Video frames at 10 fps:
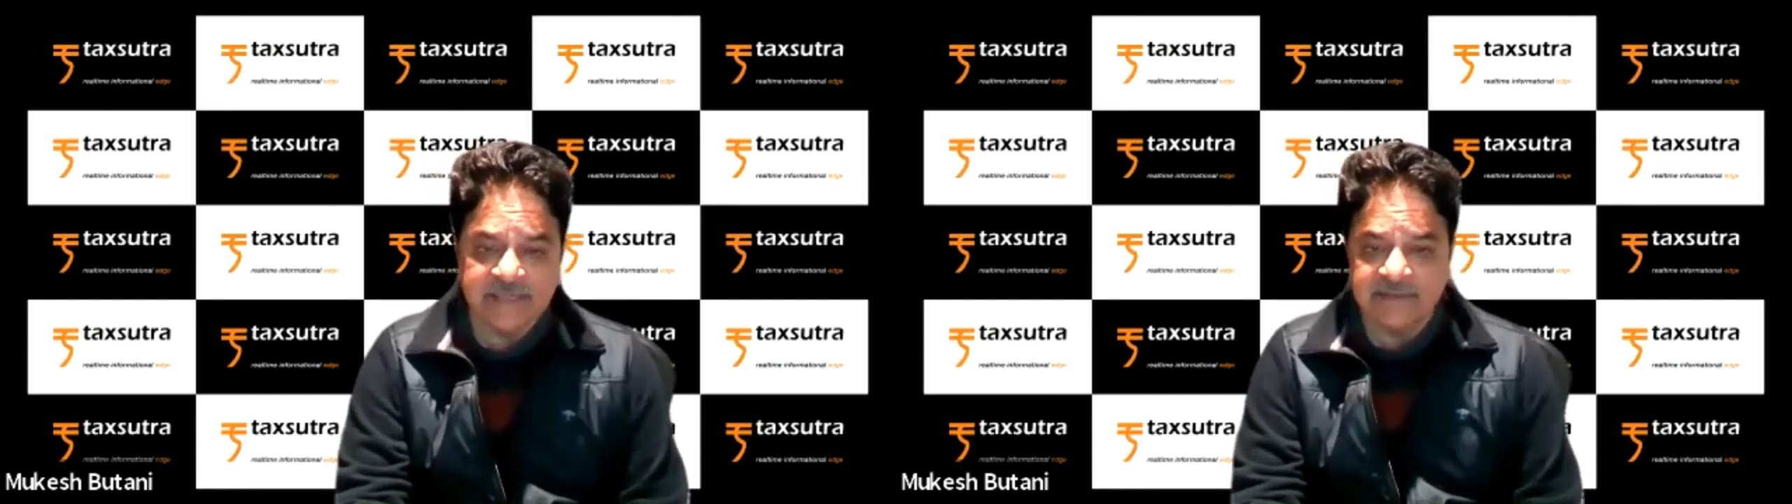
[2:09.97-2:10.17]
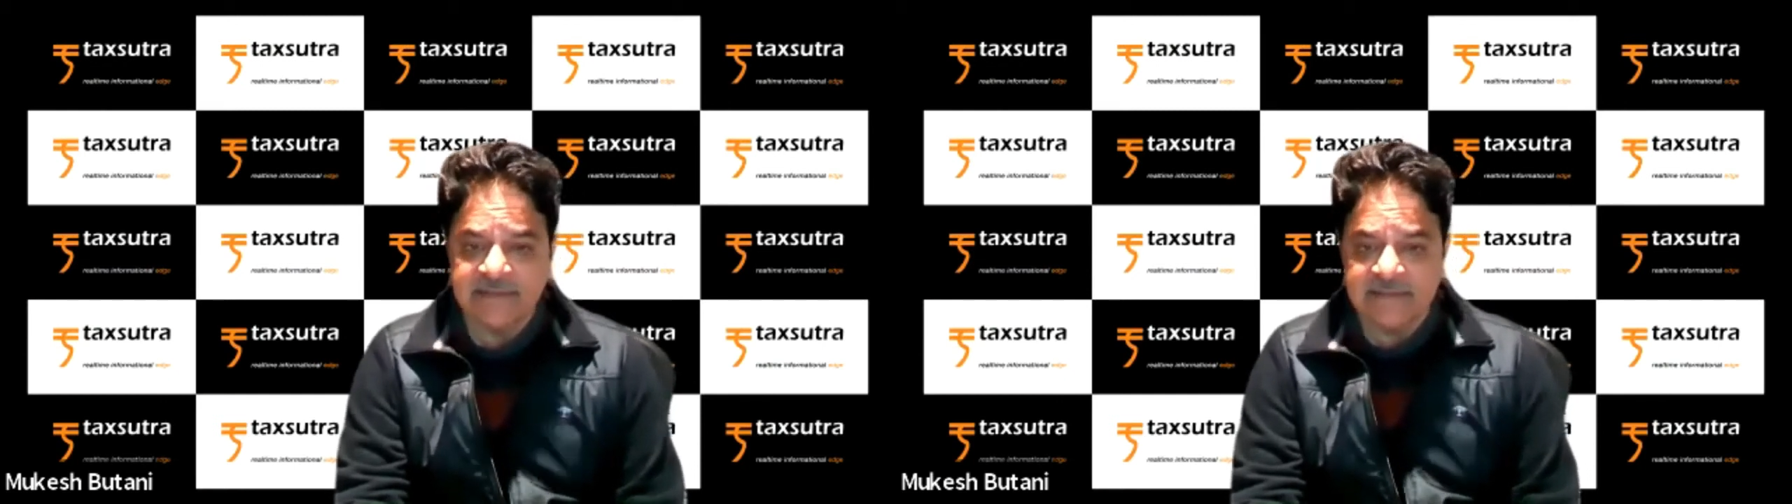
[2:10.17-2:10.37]

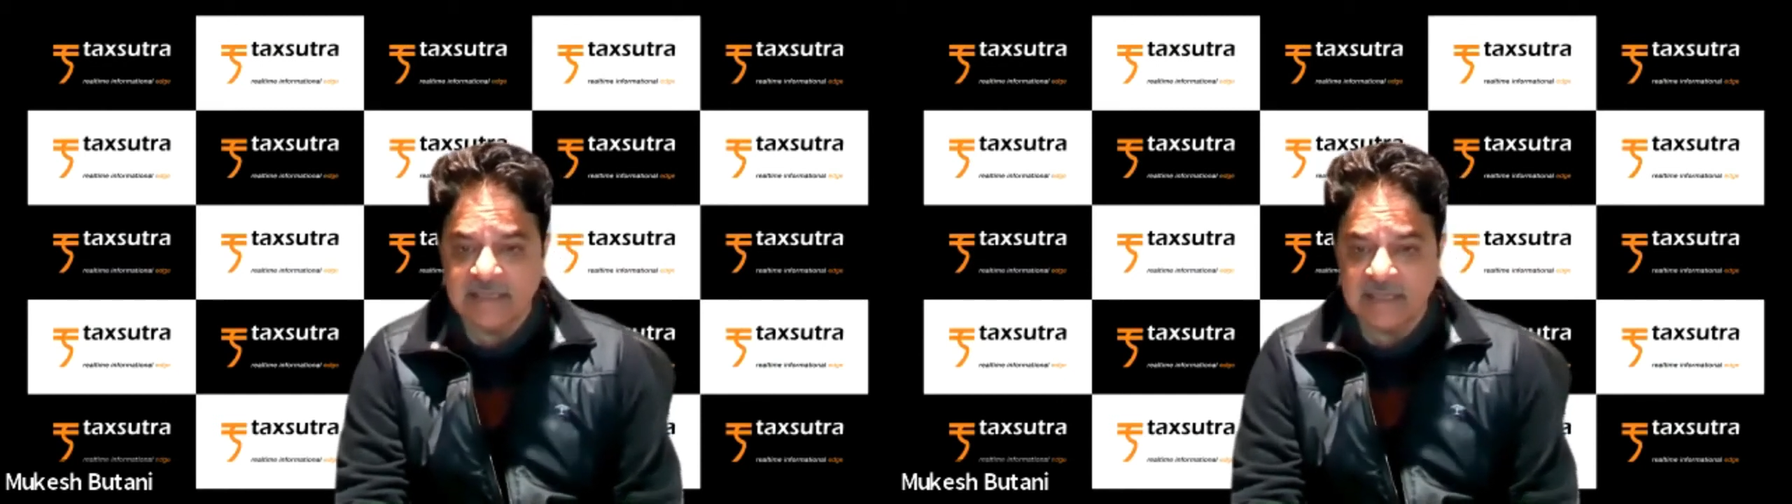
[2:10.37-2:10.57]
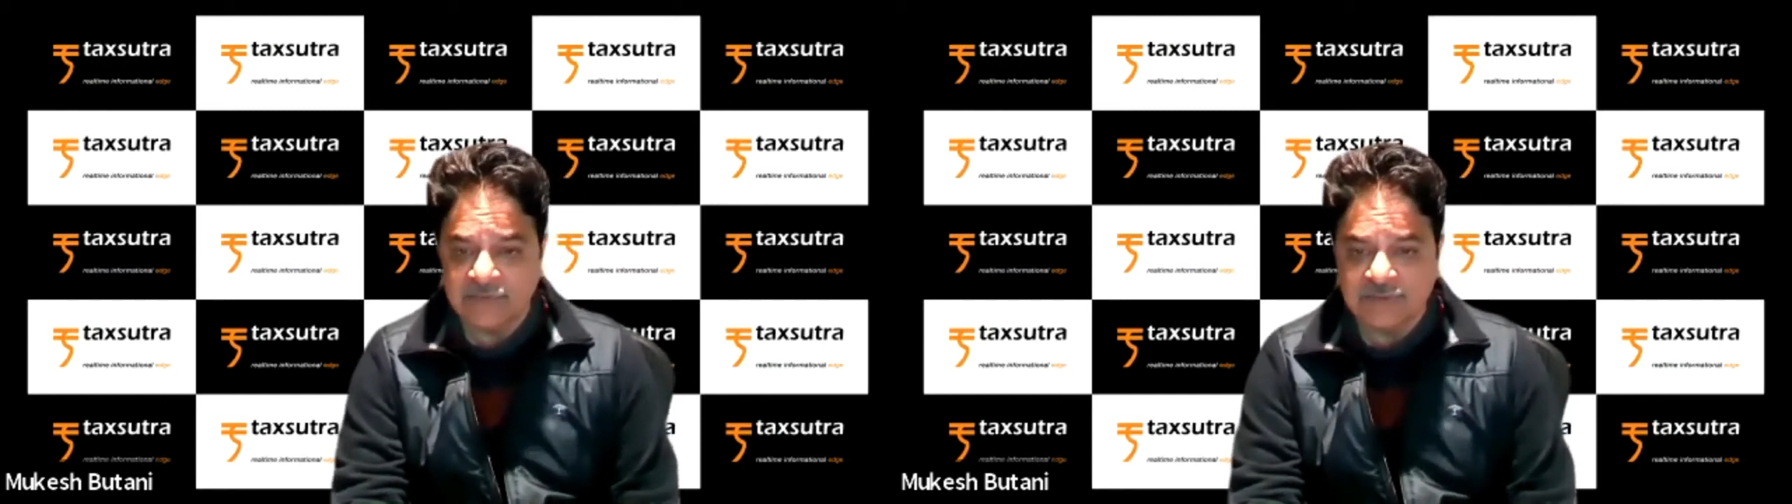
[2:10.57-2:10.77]
and C
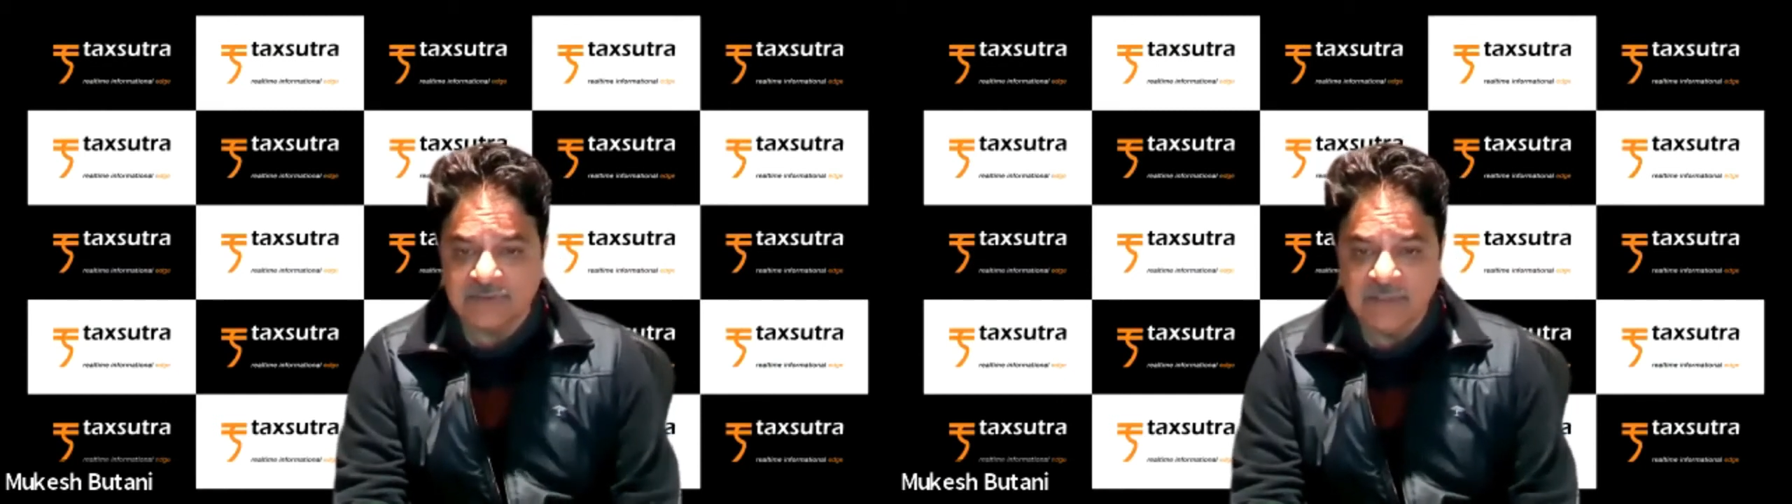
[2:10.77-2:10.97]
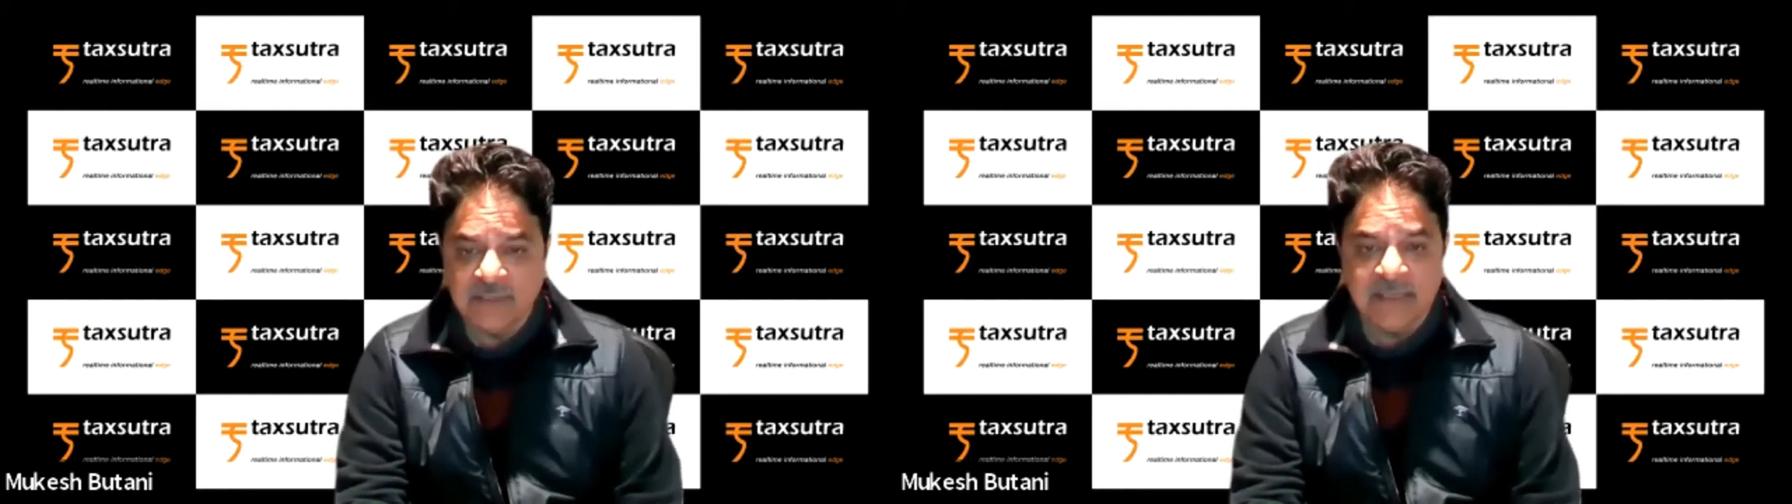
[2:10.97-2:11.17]

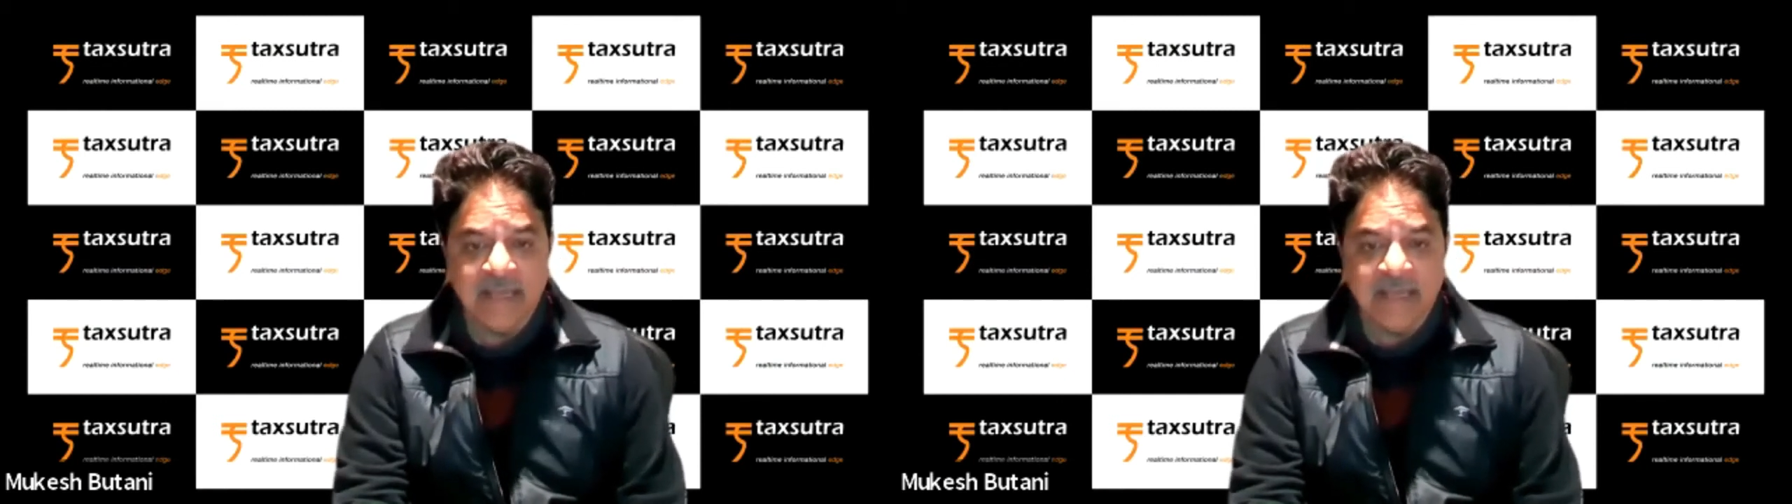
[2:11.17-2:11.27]
towns,